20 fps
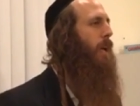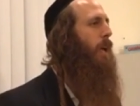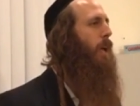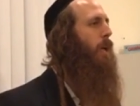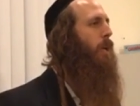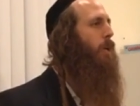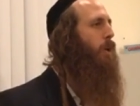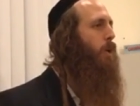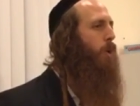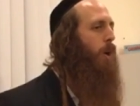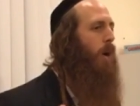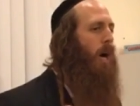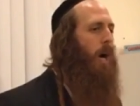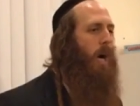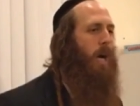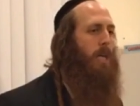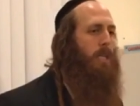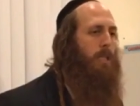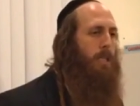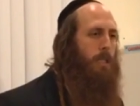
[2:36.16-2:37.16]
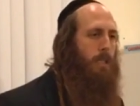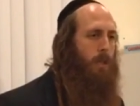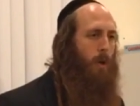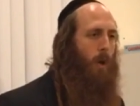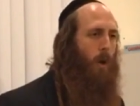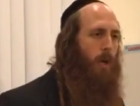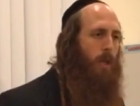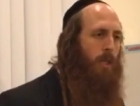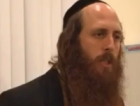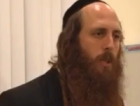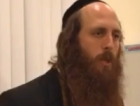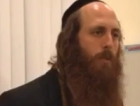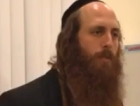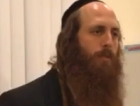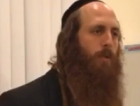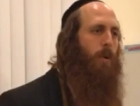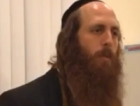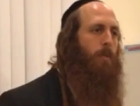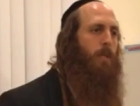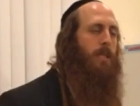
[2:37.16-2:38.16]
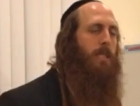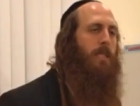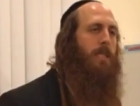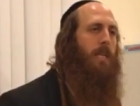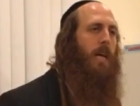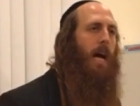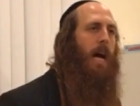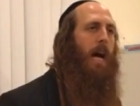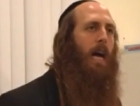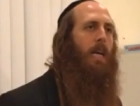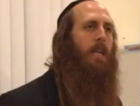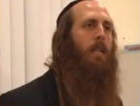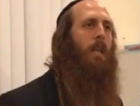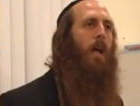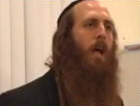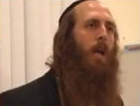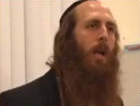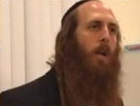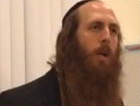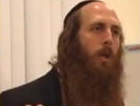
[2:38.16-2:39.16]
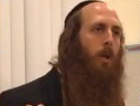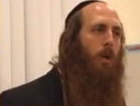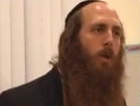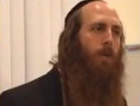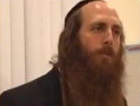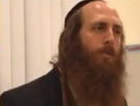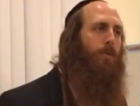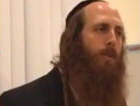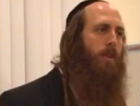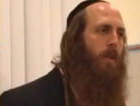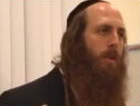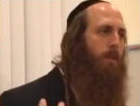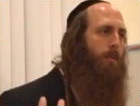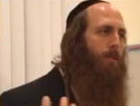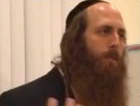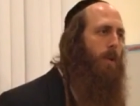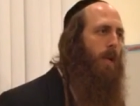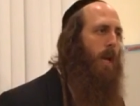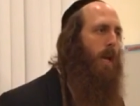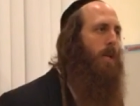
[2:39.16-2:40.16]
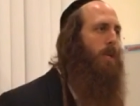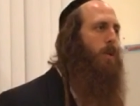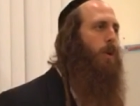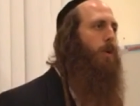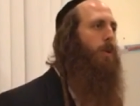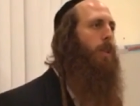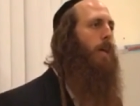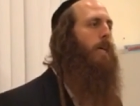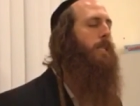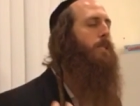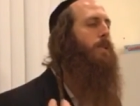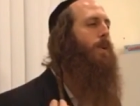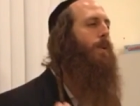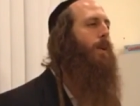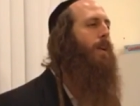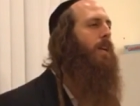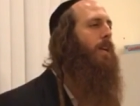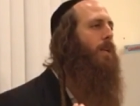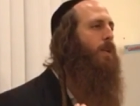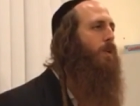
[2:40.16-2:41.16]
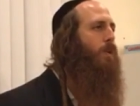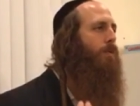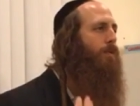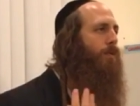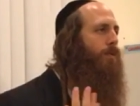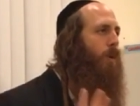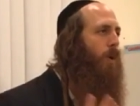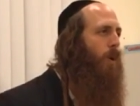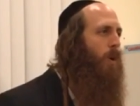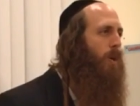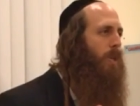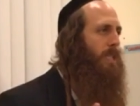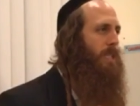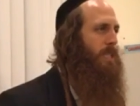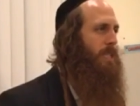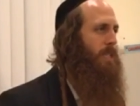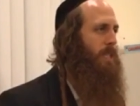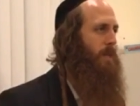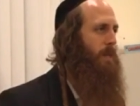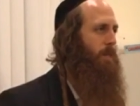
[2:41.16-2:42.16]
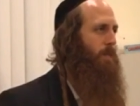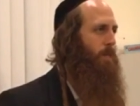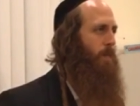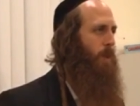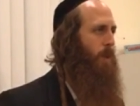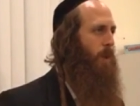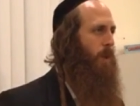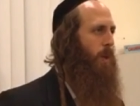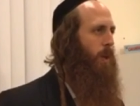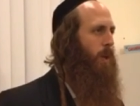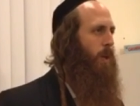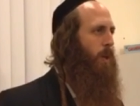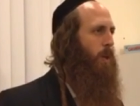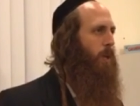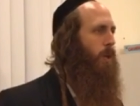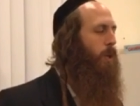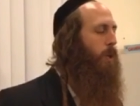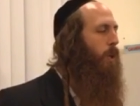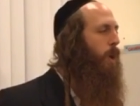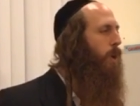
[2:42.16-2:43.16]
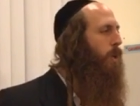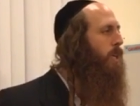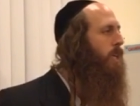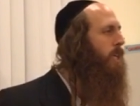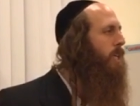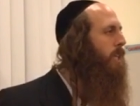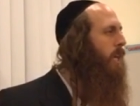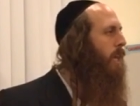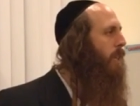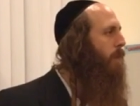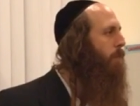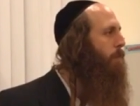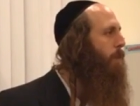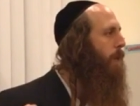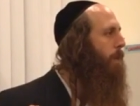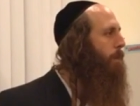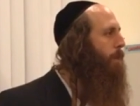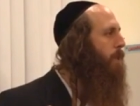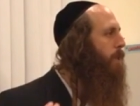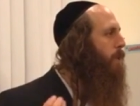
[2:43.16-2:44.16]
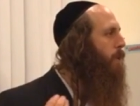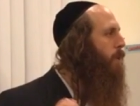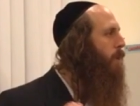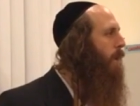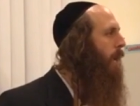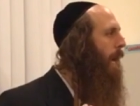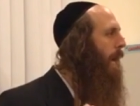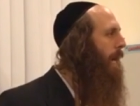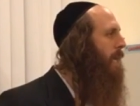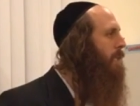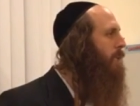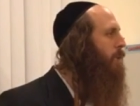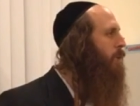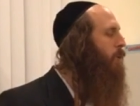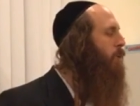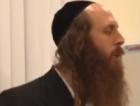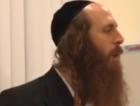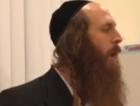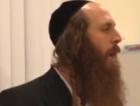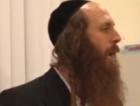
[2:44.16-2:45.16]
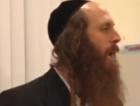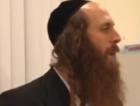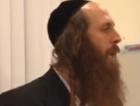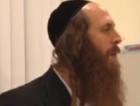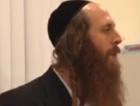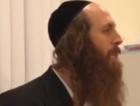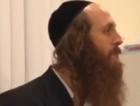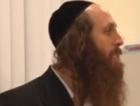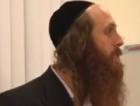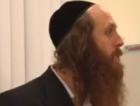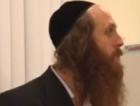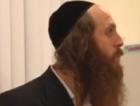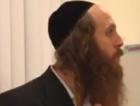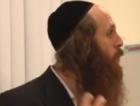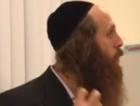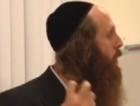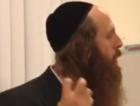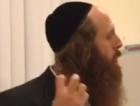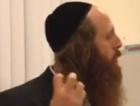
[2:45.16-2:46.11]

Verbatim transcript: Your heart is calling you from inside. Look for the Creator, that's your inner voice. You don't need other people to guide you unless you want